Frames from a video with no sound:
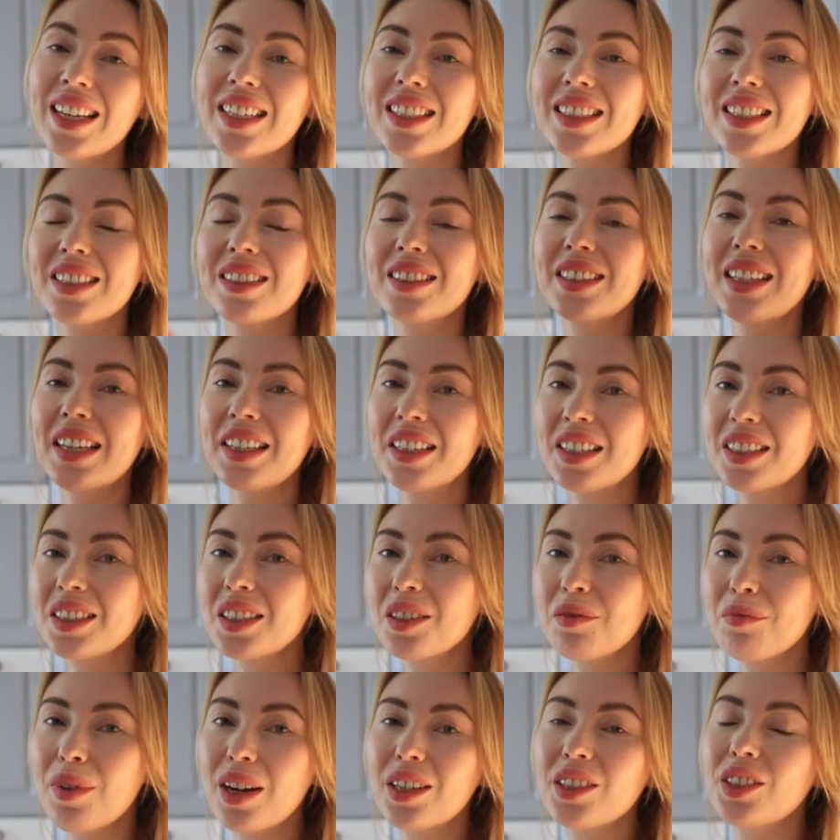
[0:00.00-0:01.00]
So thank you
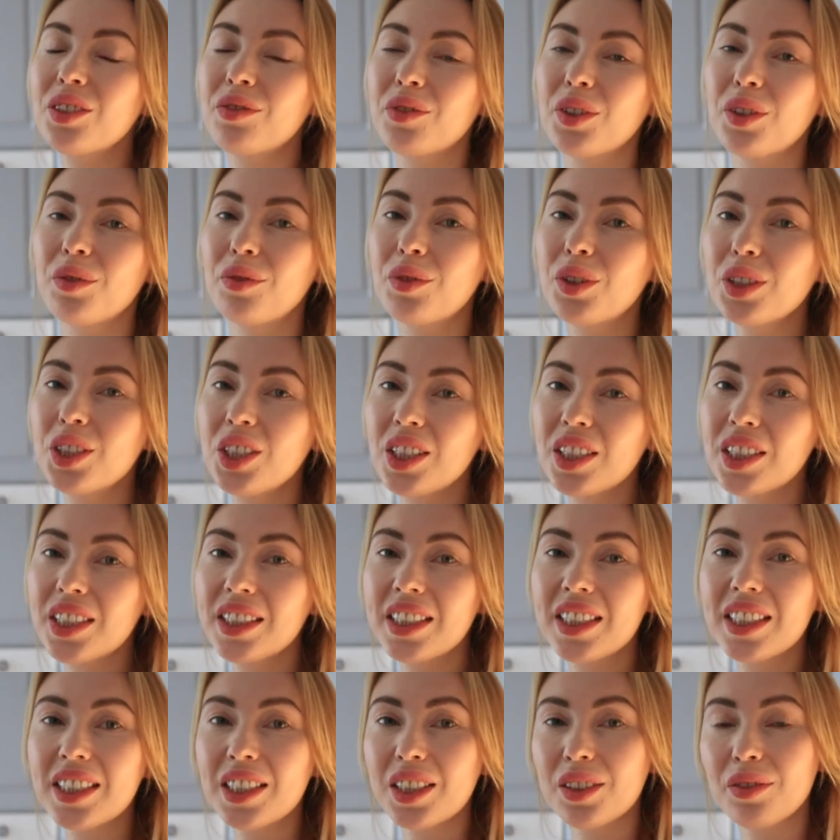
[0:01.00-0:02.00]
so much for watching
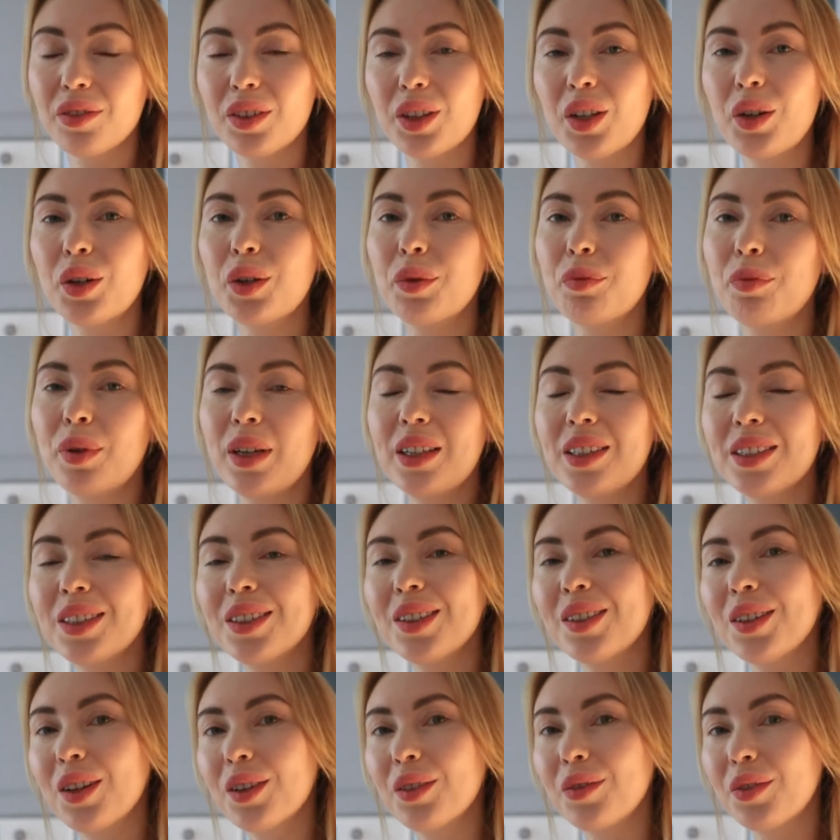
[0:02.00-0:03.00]
this vlog. Please
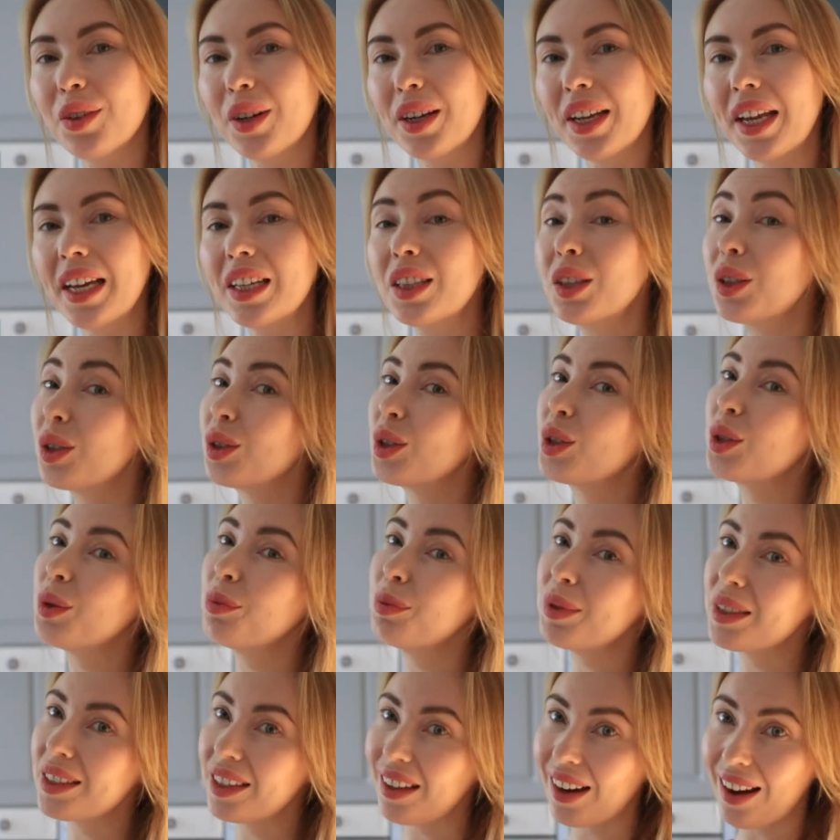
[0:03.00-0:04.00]
do not forget to
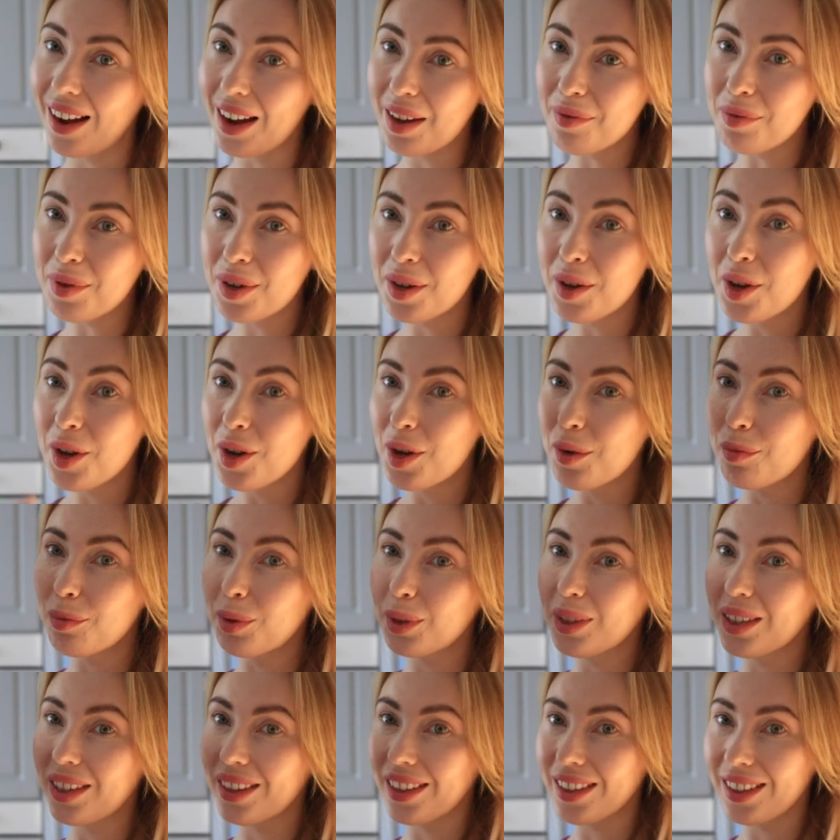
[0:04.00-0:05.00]
subscribe,
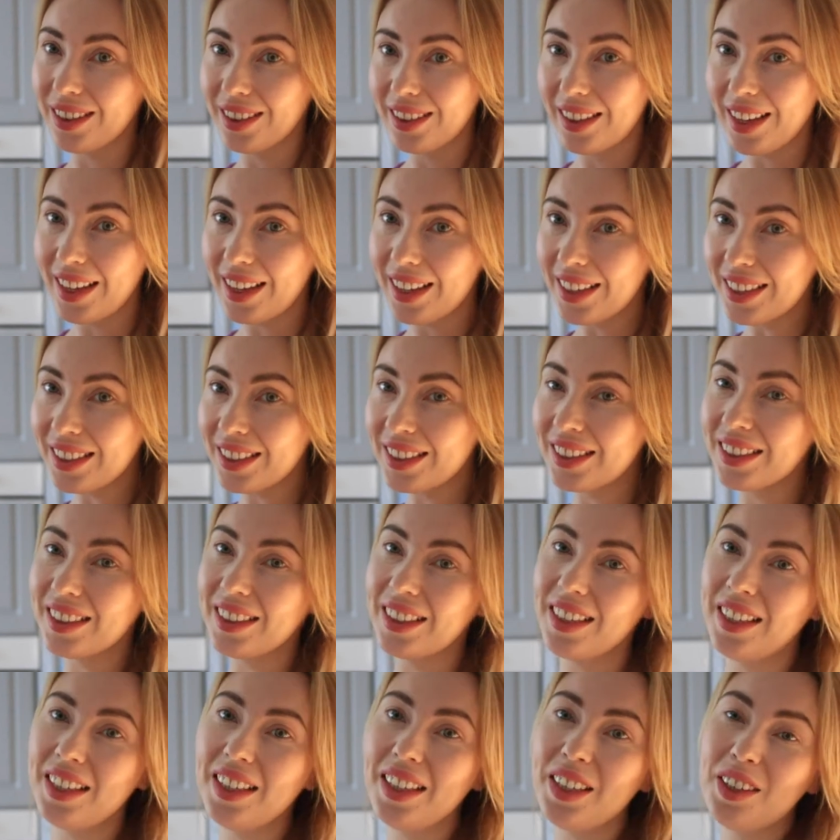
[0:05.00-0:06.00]
put likes
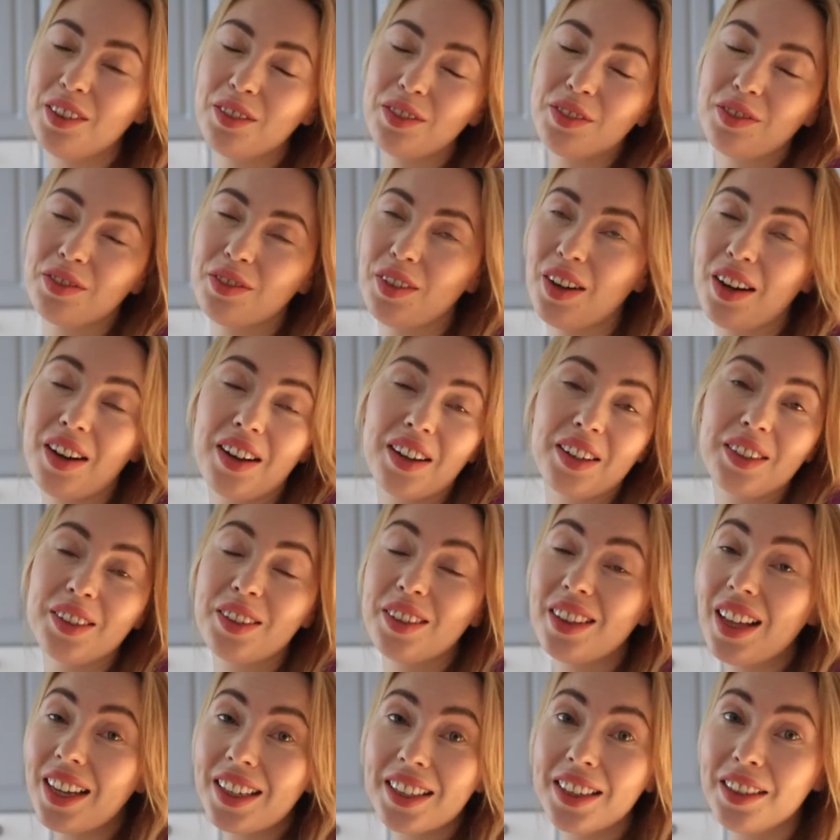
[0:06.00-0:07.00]
if uh, you
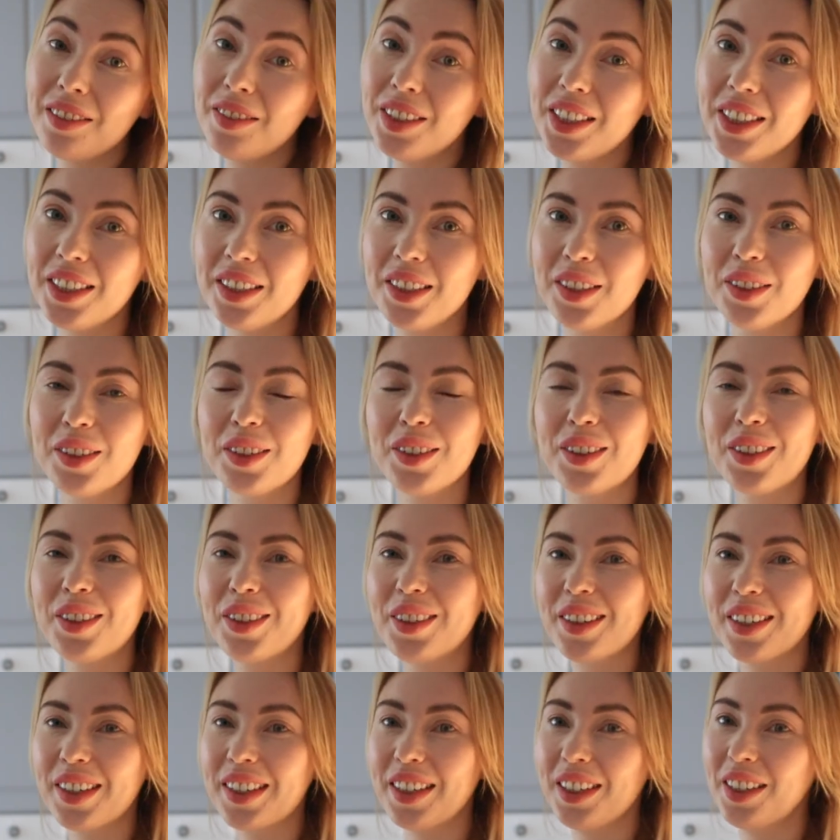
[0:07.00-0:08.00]
like the video
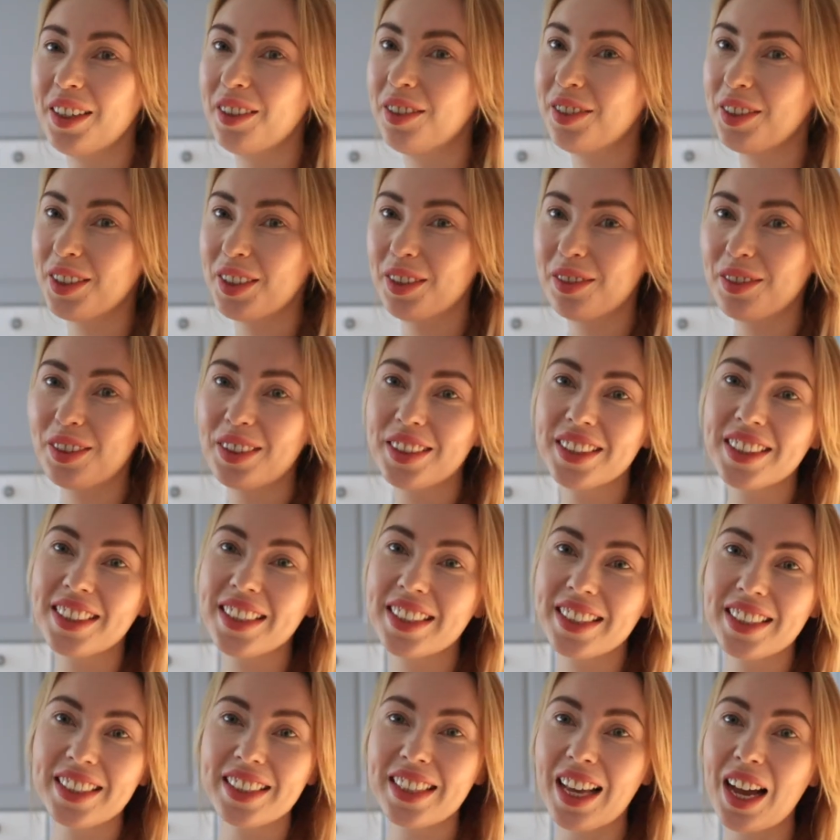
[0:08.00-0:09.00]
or if it
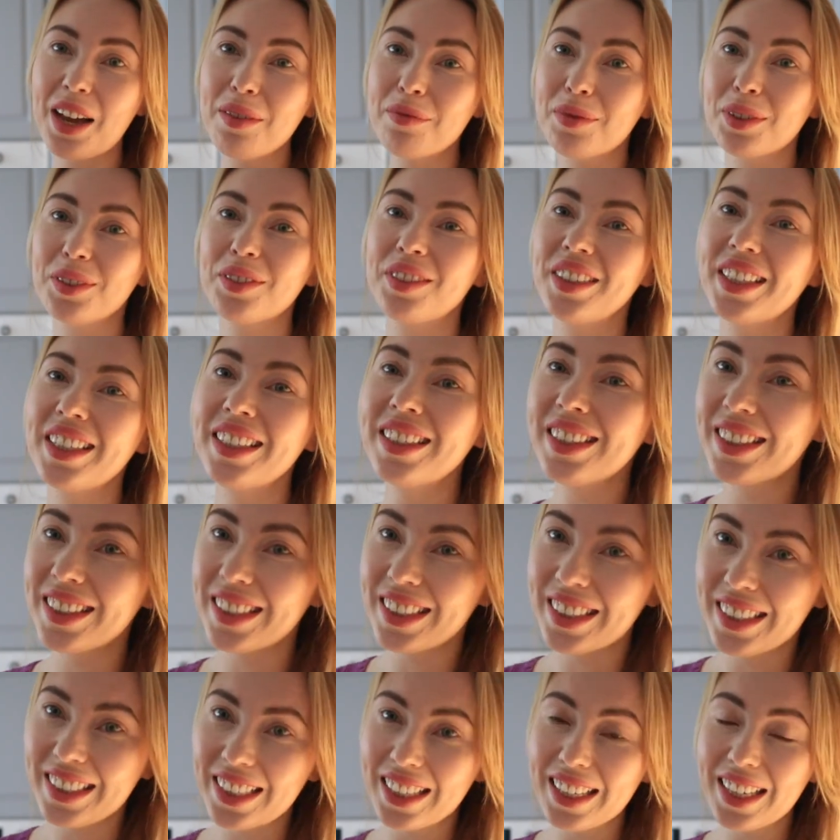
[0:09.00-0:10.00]
was type of
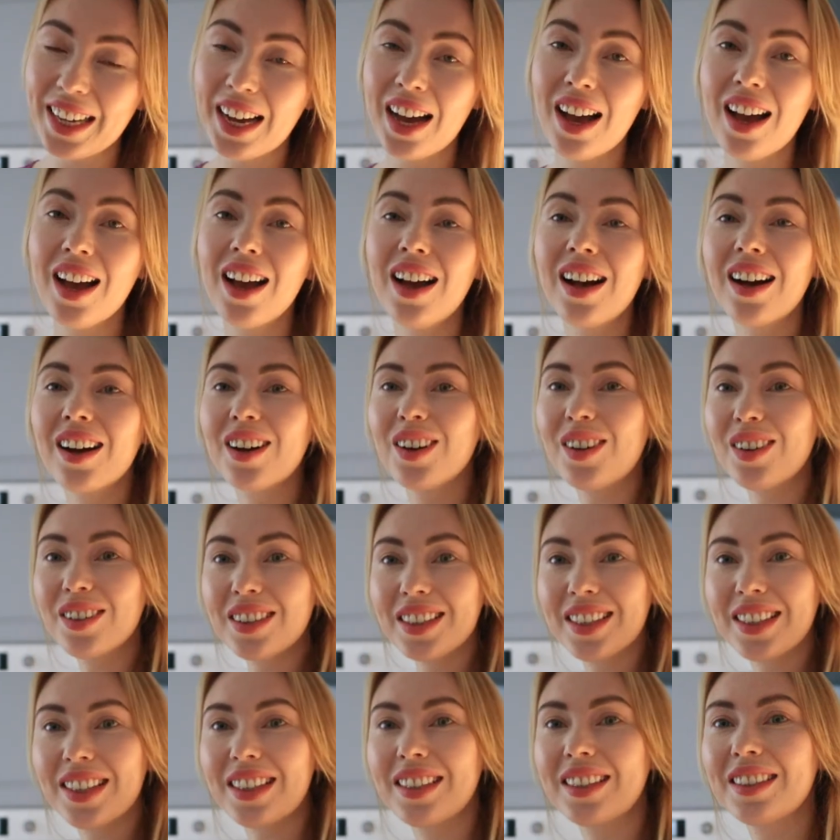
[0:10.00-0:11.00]
interesting
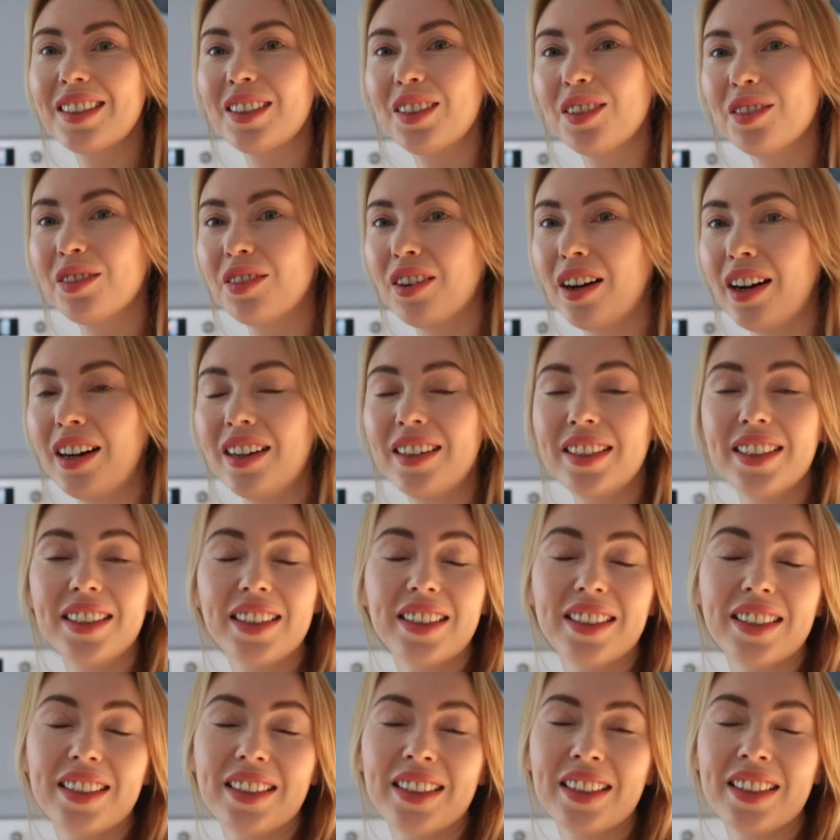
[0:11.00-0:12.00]
content you find
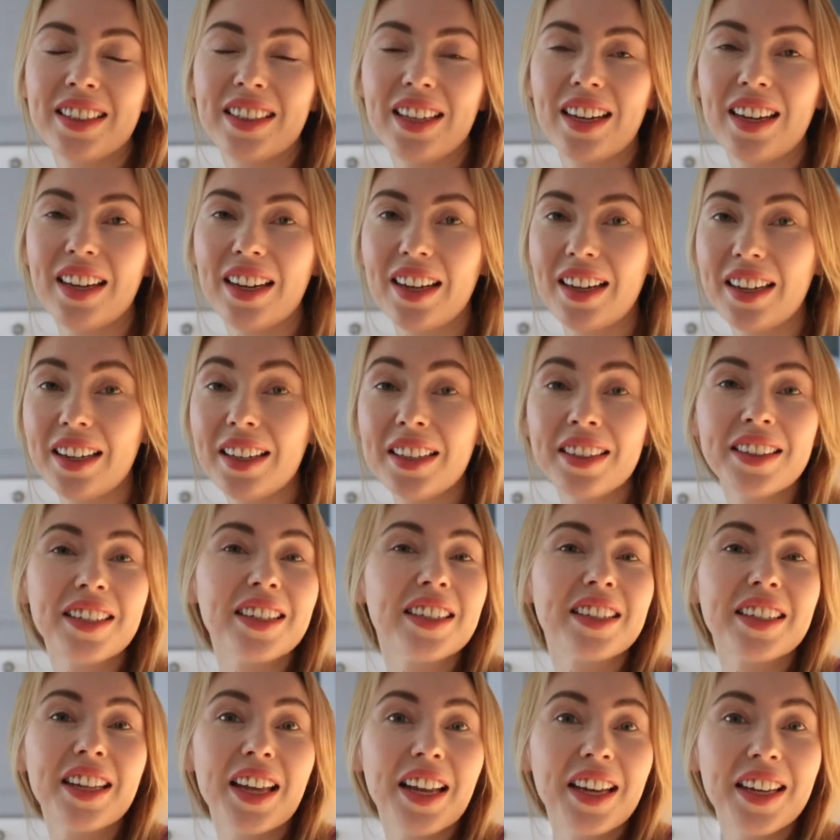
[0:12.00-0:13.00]
it uh,
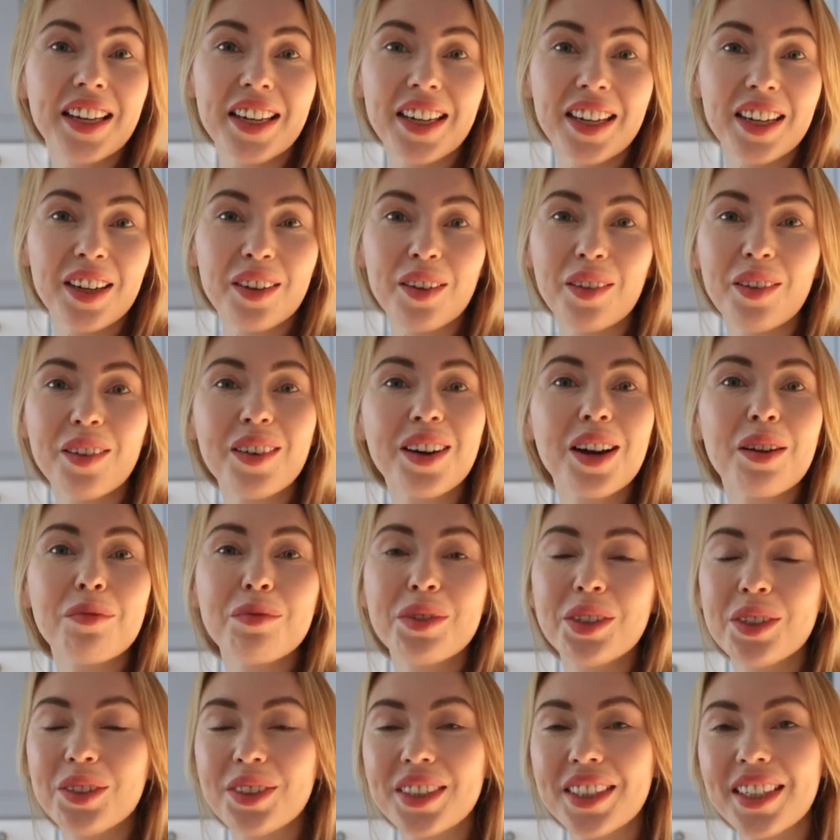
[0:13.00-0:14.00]
entertaining or
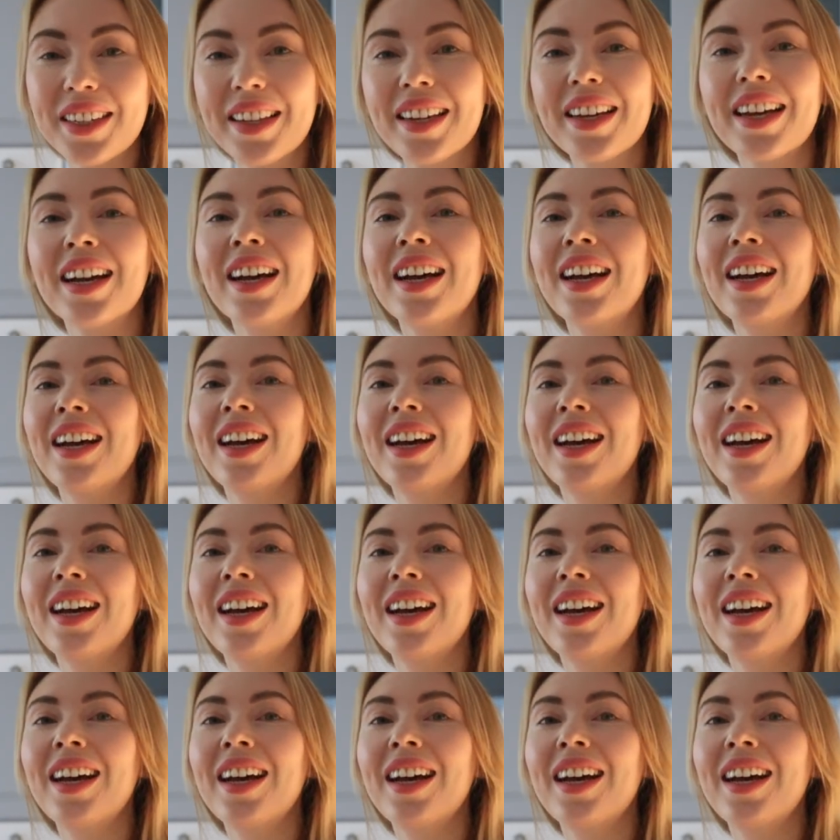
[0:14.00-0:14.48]
amusing.